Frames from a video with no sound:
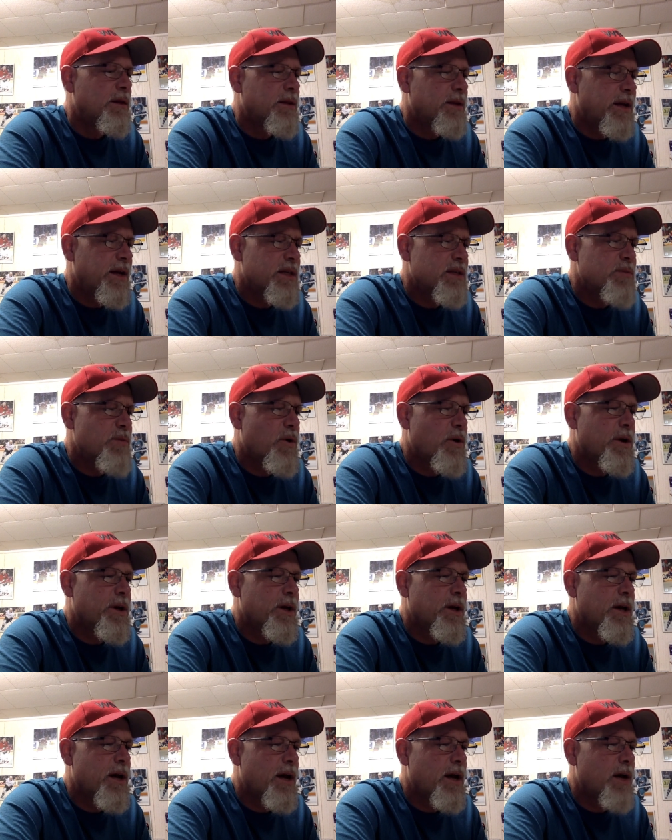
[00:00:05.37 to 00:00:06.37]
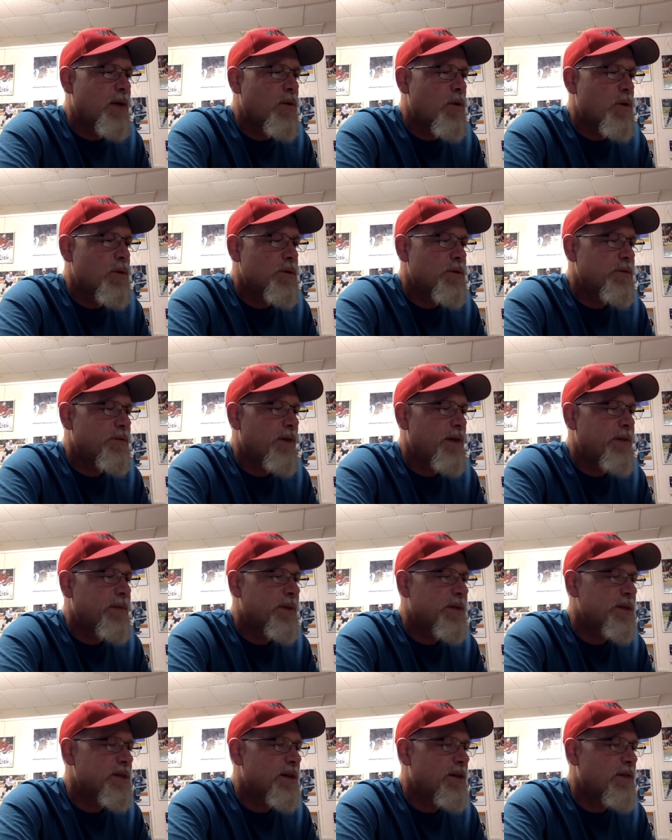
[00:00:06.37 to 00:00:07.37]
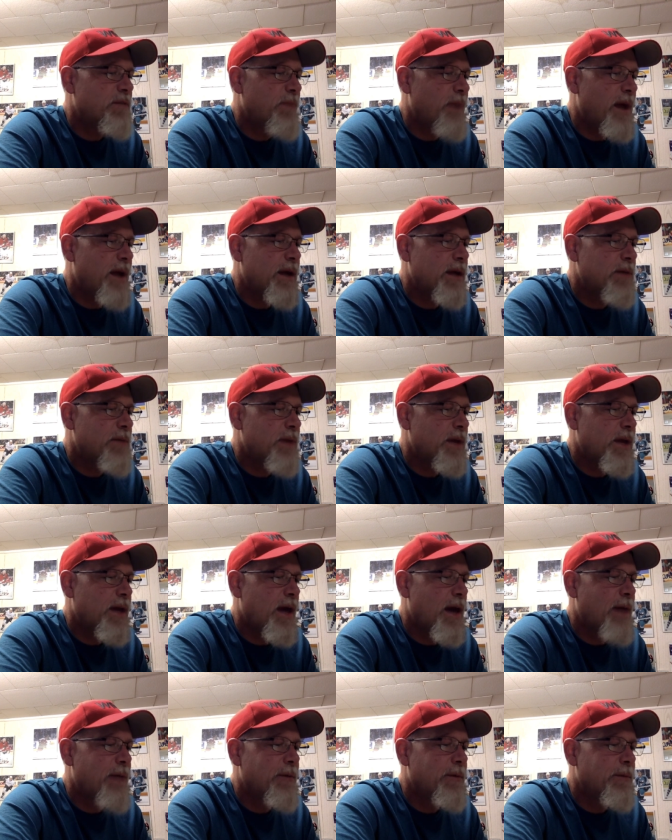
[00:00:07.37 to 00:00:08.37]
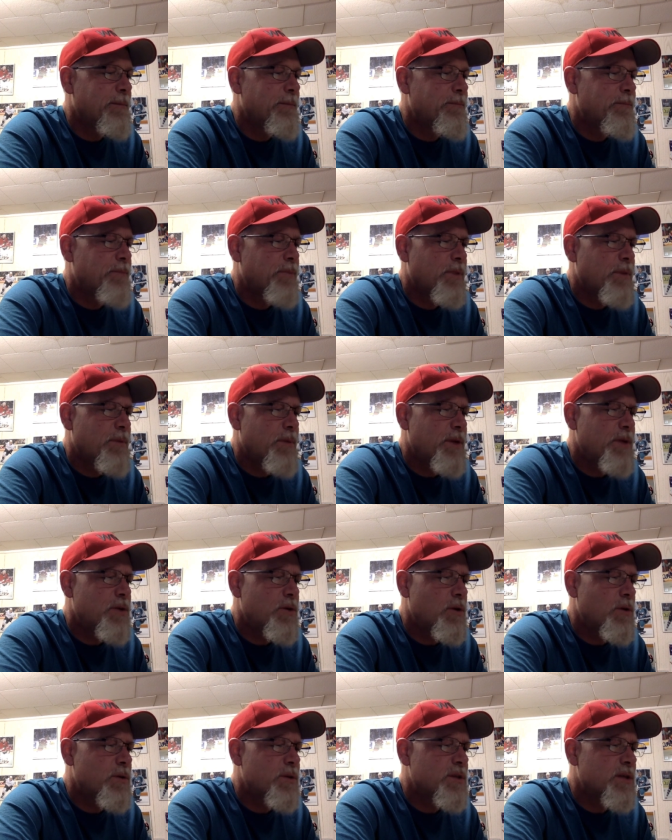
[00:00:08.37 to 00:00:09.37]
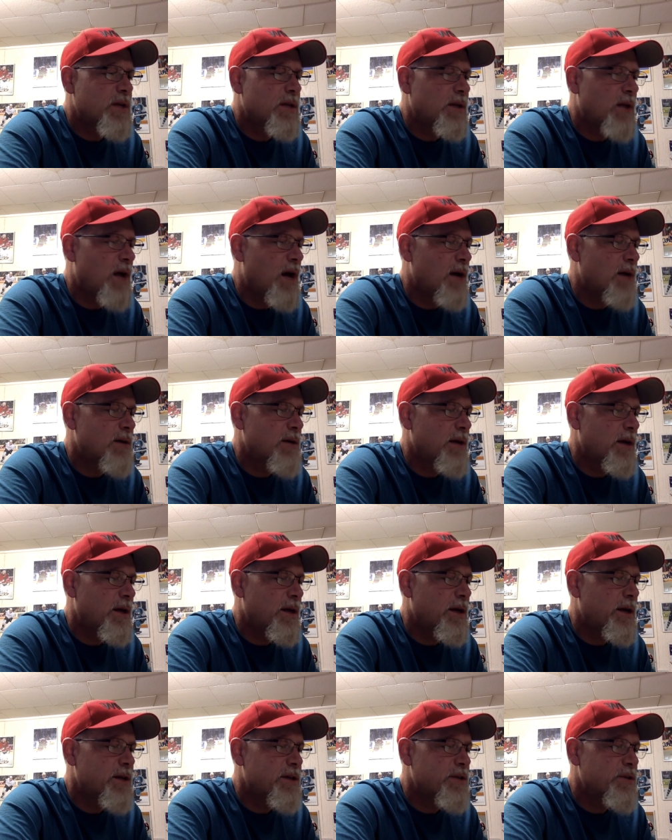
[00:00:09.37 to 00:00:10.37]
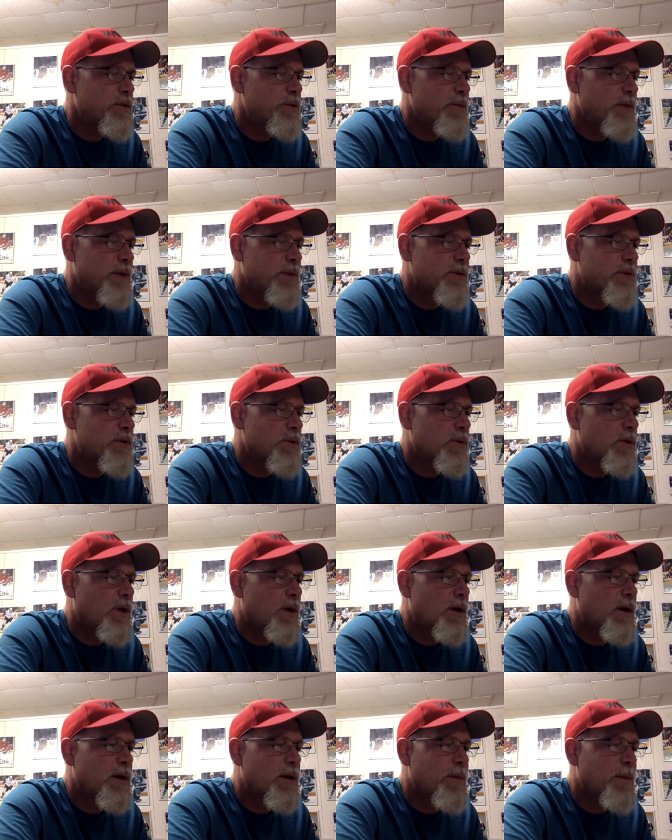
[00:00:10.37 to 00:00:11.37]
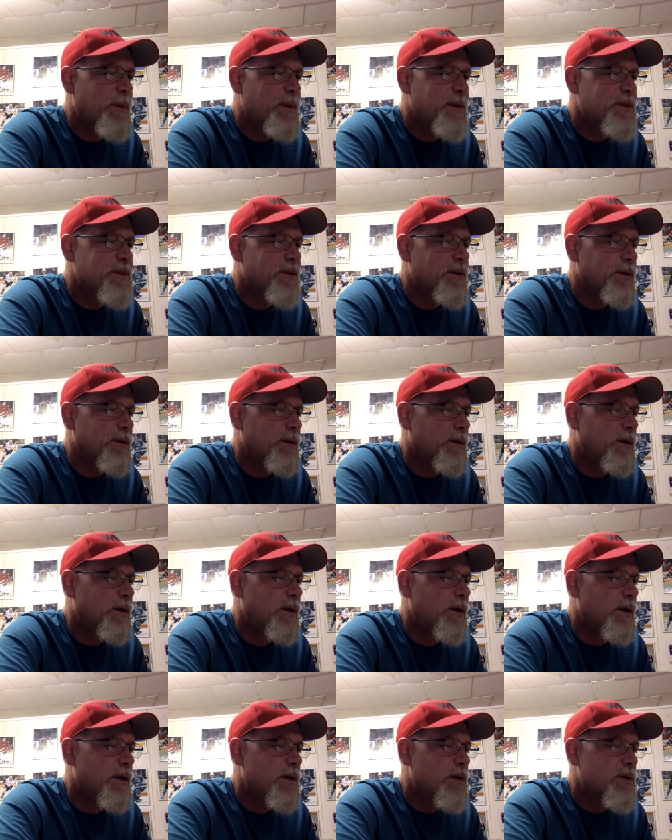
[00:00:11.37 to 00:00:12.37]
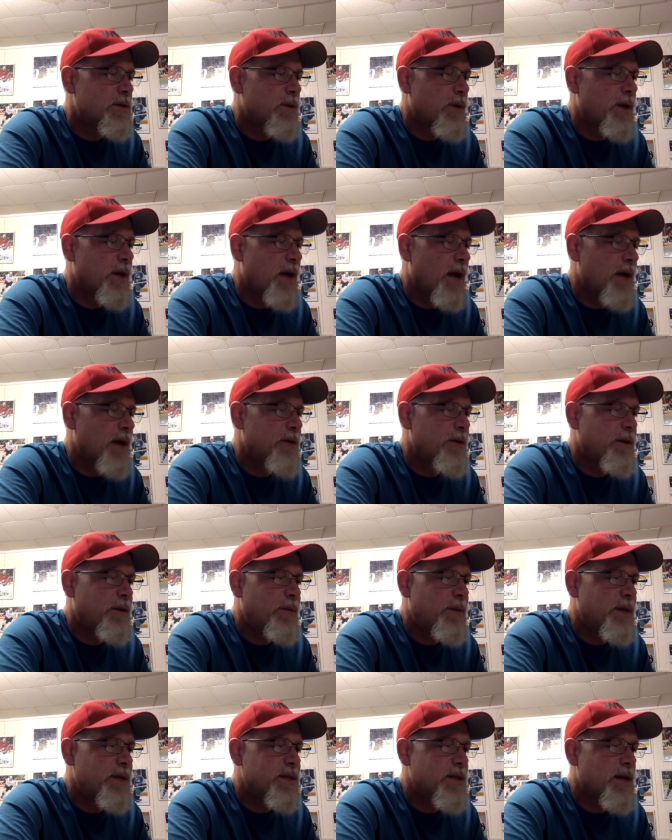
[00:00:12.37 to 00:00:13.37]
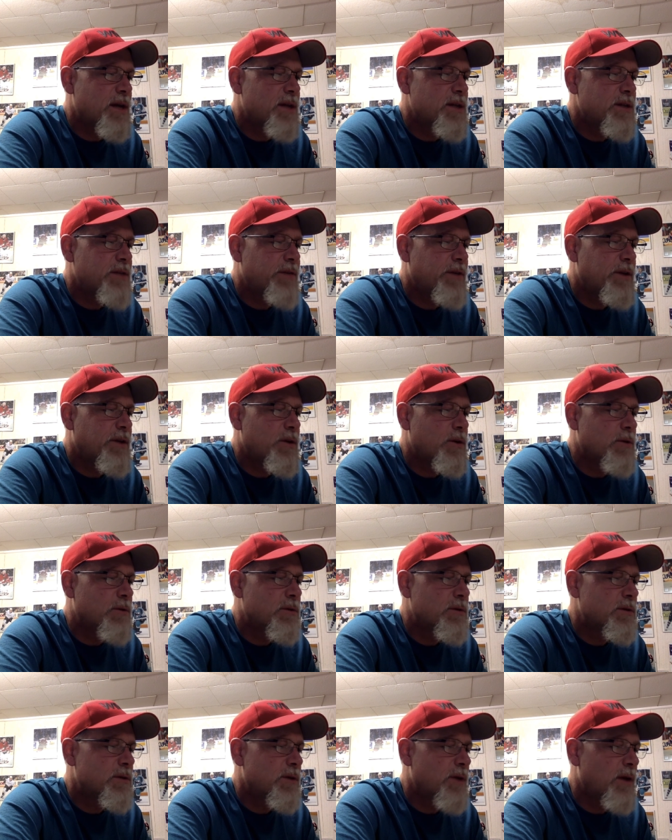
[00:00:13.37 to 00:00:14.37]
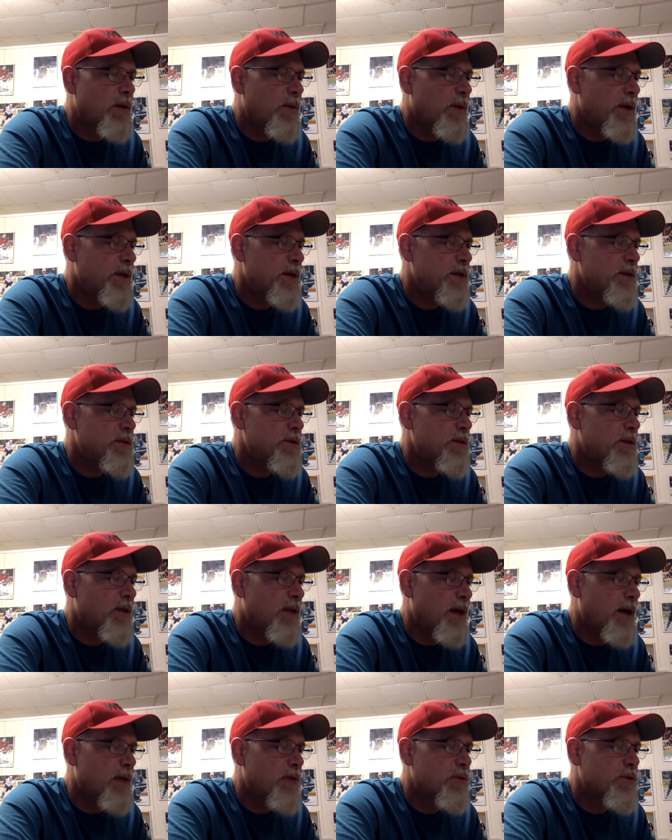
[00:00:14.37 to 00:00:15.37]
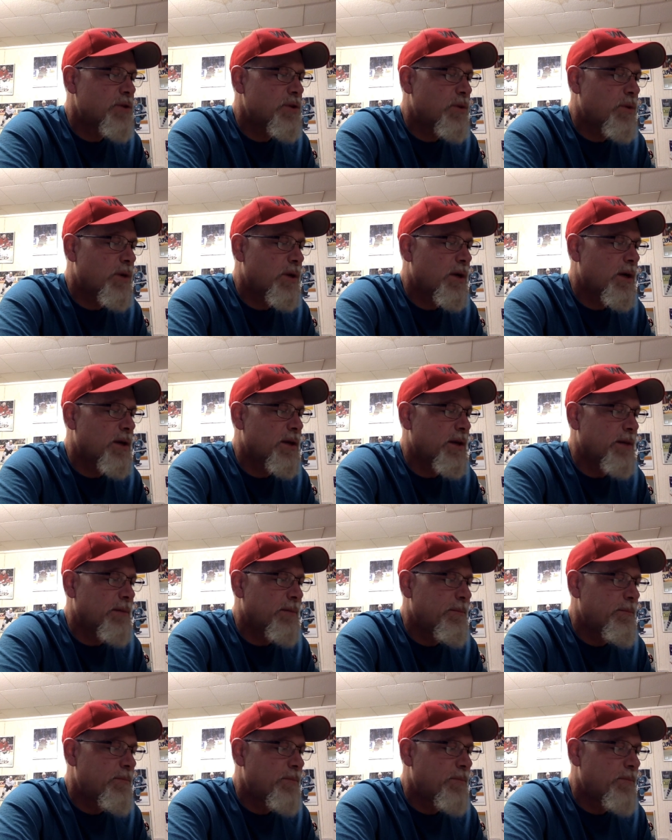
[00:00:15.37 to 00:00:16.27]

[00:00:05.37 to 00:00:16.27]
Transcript: The next morning, I awoke to find myself back in my cabin. My door was unlocked, and I assumed I was no longer a prisoner, so I gathered up my scientific notes and went into the lounge to work on them.